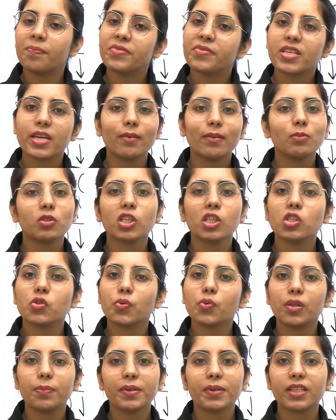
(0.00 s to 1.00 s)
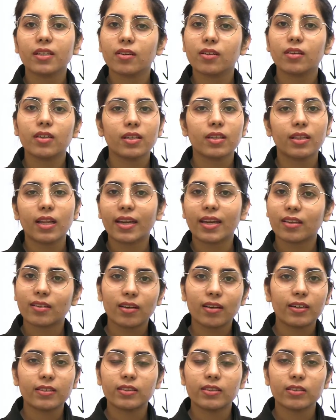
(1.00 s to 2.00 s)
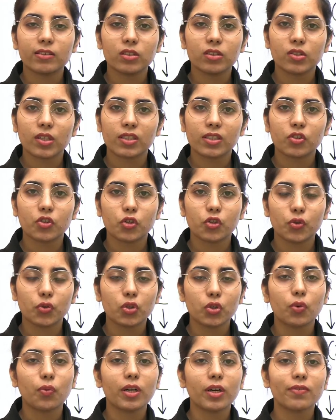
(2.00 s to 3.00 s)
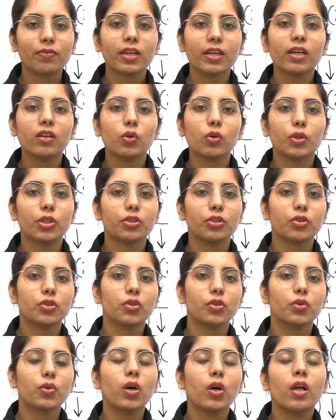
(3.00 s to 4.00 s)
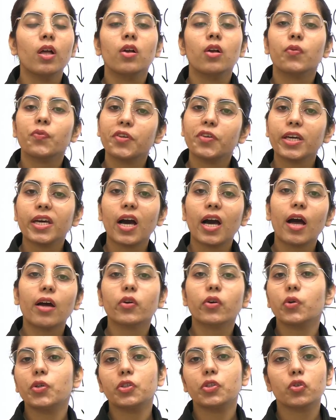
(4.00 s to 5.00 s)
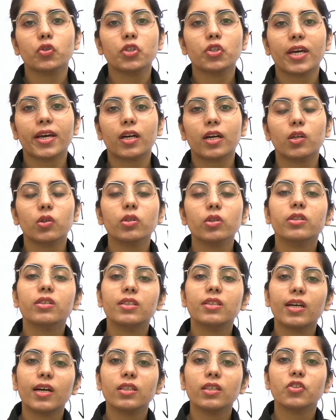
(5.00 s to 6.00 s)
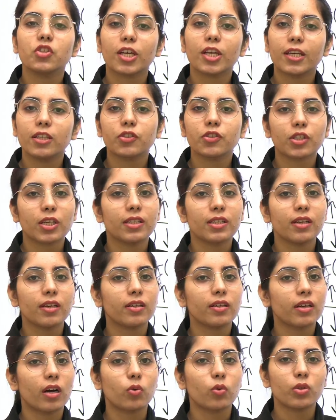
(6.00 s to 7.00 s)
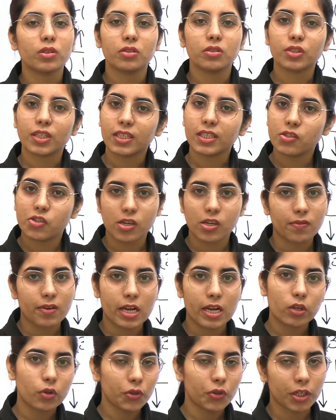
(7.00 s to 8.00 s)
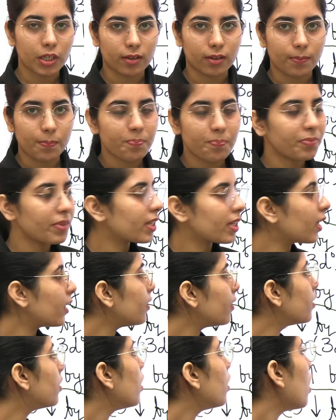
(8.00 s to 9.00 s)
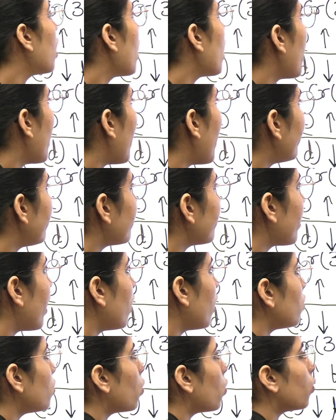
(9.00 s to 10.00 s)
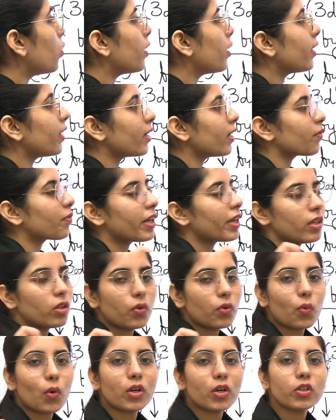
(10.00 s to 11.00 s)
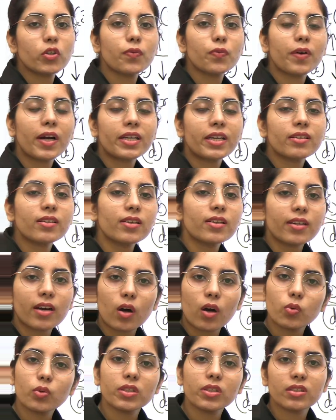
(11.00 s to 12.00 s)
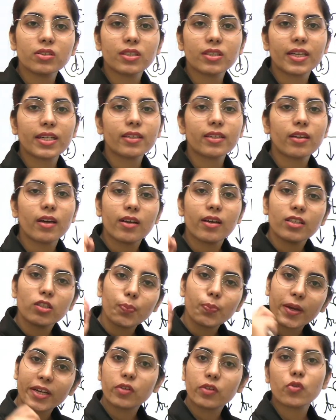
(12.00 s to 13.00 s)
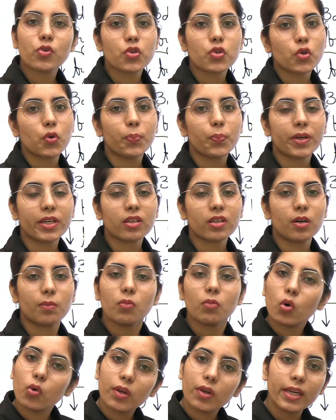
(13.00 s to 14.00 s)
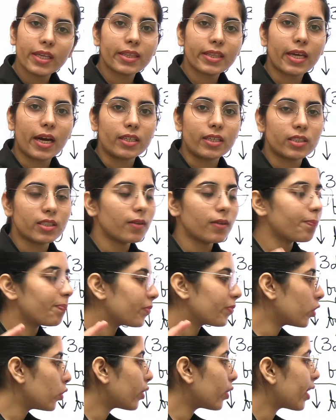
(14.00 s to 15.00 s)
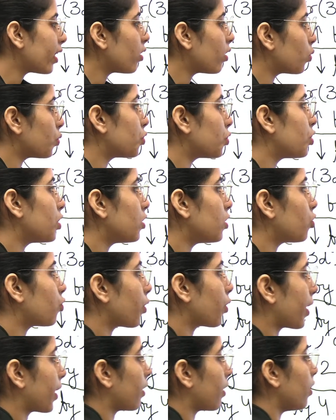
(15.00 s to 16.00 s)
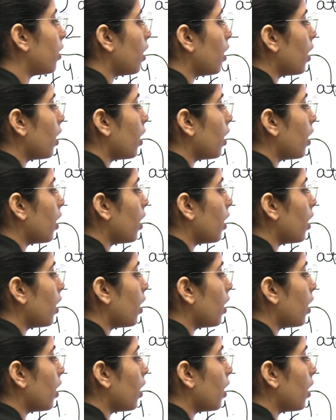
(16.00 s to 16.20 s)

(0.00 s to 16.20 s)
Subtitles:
same change will be there in like the other states too. So what we are going to do, we are going to check out the change in the ground state J value here. Clear? And now only when you want to find the ground state spectroscopic term, only that you can use this trick.